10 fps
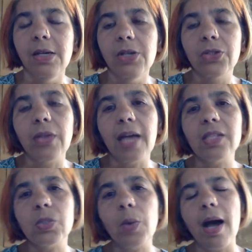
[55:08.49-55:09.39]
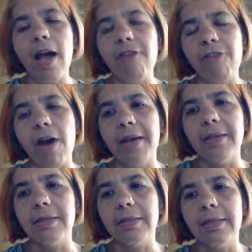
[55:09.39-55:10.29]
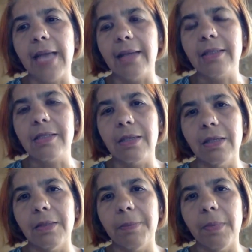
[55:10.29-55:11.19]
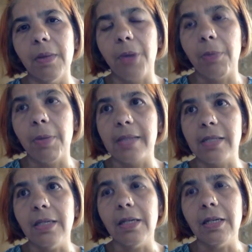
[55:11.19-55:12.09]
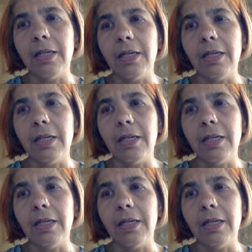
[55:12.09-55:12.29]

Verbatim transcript: So that's why I find that term problematic.